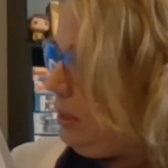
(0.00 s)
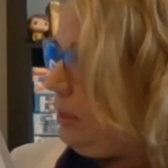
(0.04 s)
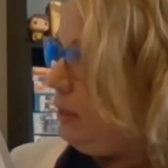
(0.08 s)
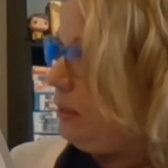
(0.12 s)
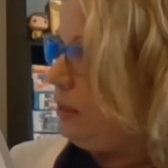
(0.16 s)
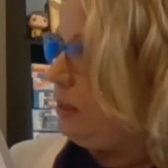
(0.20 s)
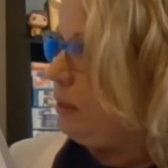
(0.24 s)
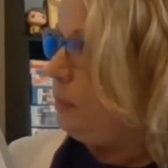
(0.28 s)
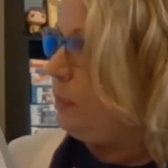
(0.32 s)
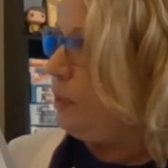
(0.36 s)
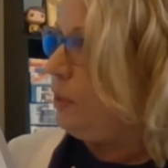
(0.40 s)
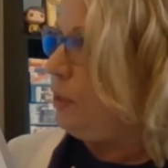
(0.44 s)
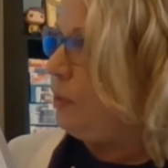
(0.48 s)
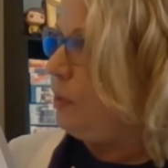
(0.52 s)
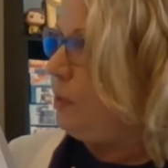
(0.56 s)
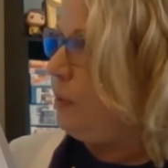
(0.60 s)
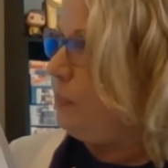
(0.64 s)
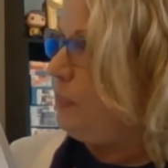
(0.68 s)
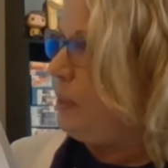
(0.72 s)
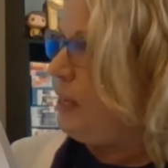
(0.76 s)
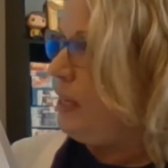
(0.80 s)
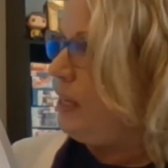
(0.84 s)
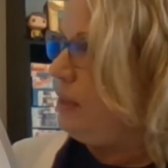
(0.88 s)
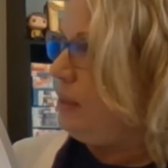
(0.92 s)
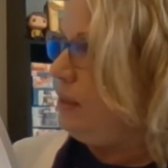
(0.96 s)
Someone throw
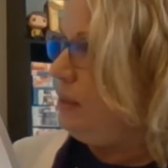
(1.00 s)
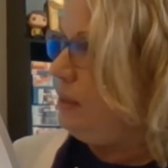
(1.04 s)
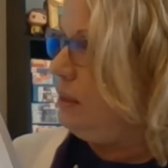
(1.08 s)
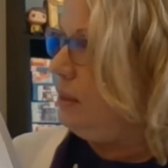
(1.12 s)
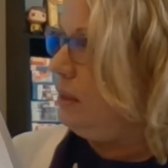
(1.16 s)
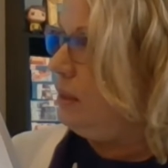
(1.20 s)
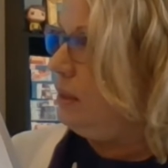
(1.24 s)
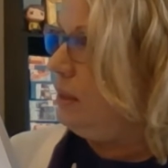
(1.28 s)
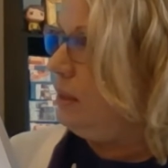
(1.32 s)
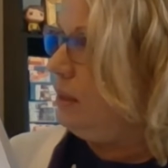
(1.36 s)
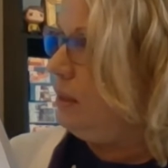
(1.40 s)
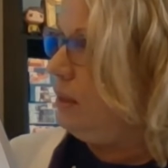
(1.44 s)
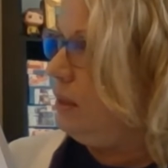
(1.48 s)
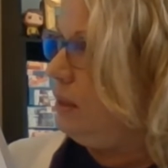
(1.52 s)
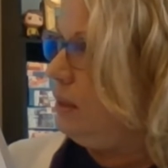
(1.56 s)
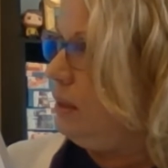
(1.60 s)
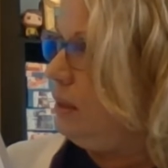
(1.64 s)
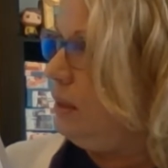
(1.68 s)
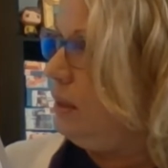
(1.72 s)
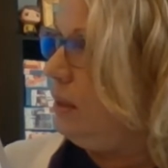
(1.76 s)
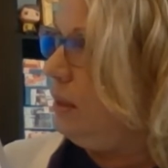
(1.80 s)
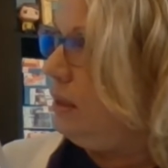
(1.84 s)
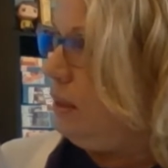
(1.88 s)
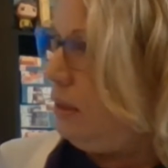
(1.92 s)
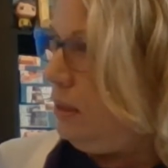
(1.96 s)
up again?
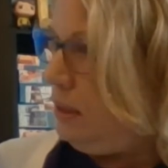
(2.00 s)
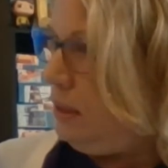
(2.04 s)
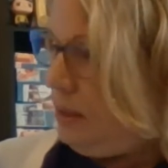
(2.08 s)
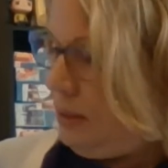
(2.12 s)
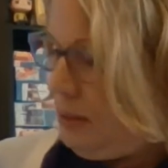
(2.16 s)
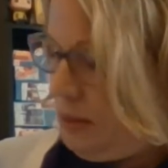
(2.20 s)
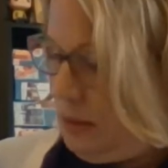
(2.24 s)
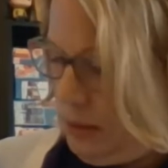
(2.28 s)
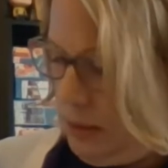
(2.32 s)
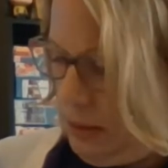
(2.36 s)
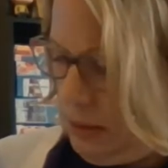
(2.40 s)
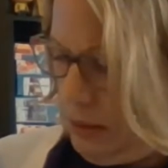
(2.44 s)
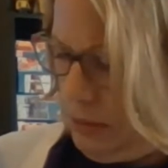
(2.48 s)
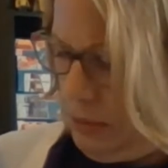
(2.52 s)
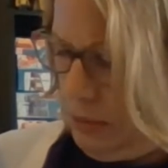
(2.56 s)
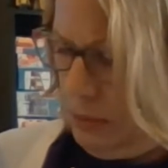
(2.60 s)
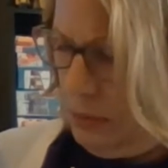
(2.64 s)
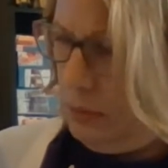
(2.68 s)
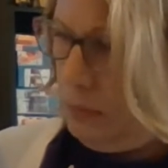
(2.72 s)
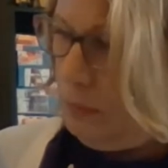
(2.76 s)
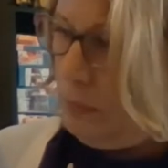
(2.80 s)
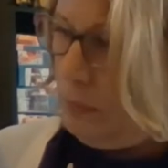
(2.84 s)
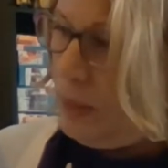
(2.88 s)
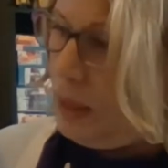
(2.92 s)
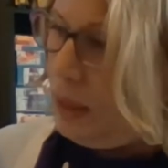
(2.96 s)

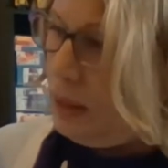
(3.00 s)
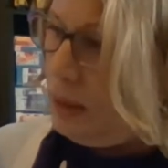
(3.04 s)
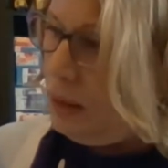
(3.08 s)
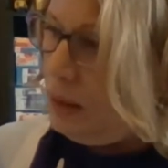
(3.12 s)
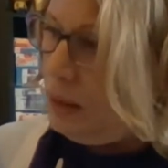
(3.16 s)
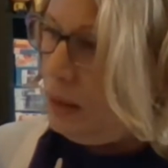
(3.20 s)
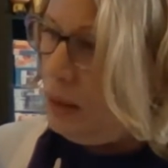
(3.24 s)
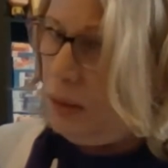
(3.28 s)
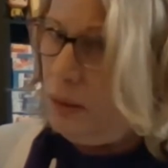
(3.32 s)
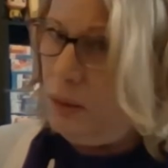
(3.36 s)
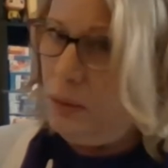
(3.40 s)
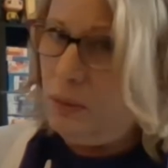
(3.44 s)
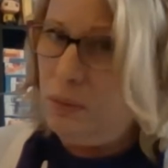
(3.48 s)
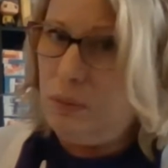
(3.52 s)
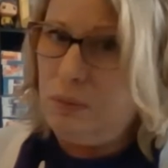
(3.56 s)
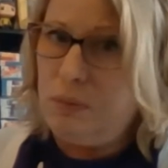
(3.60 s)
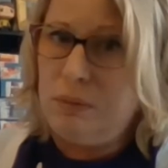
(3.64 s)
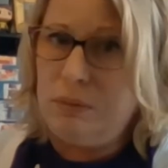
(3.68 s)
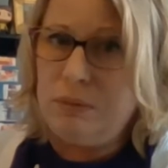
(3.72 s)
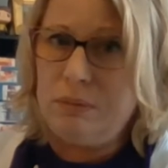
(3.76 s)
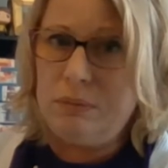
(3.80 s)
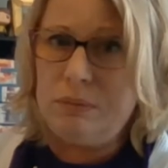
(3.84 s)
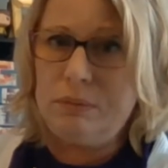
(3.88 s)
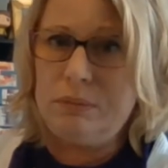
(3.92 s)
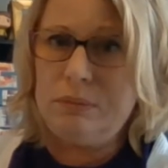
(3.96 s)
Oh, Milo.
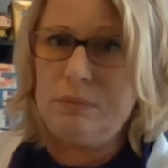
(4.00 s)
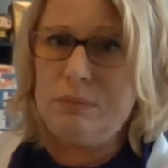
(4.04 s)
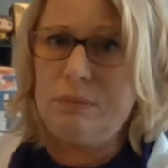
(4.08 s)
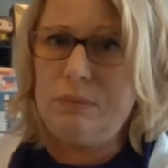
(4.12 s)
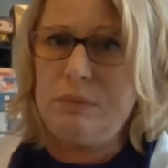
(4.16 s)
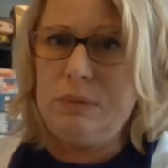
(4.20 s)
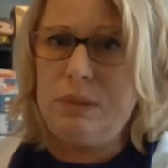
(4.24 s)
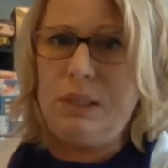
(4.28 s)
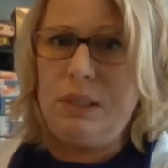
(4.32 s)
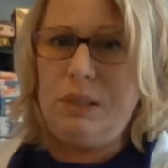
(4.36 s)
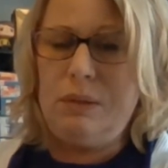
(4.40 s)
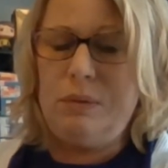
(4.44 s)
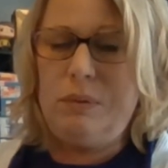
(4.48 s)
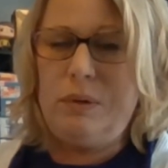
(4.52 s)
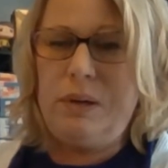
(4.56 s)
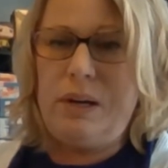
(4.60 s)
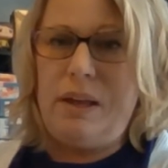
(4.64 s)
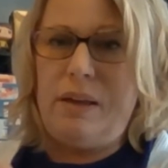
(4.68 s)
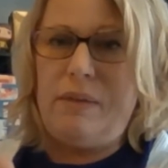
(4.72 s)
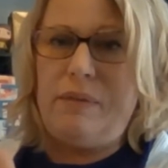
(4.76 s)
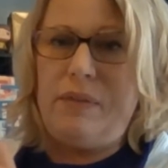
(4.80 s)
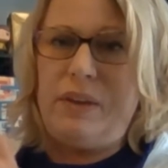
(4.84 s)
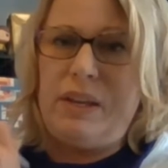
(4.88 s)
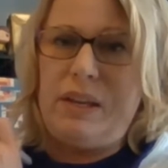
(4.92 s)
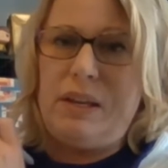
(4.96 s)
We're
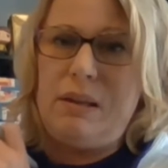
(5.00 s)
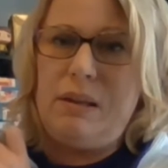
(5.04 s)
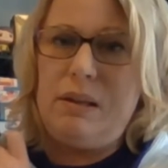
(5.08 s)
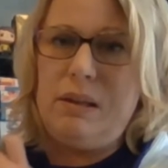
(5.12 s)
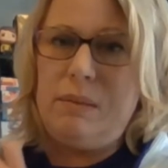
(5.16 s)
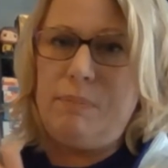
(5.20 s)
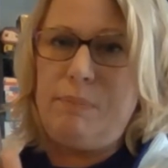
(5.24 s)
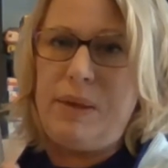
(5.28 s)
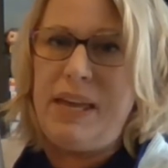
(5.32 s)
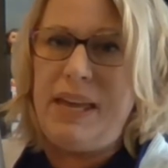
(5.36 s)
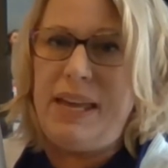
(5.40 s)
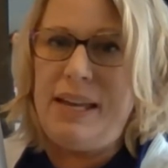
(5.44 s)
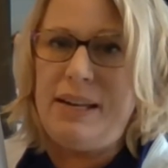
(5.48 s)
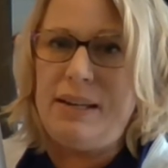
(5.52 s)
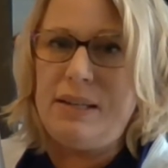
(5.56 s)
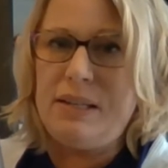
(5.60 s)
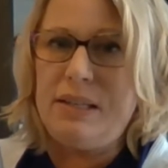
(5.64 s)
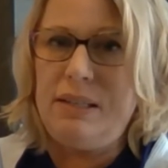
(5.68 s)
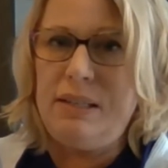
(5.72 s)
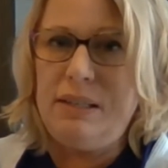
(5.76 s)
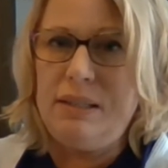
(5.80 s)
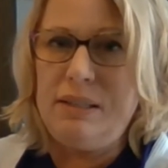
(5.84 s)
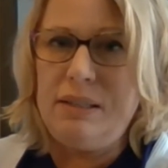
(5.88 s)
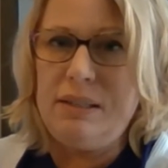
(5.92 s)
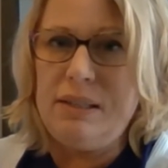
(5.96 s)
having pet
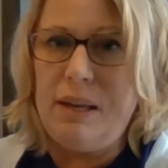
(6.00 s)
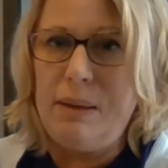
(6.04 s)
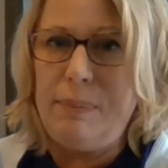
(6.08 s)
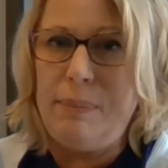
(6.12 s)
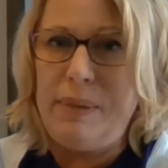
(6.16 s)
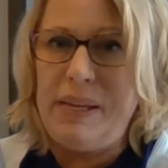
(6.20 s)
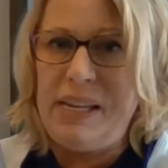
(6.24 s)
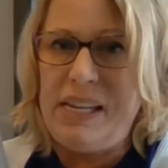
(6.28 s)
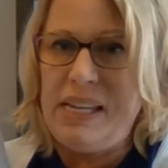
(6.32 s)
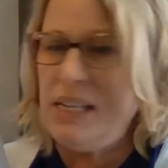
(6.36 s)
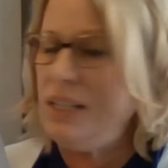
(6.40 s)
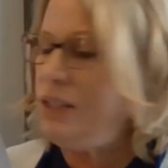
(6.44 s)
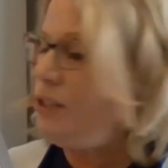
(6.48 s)
tummy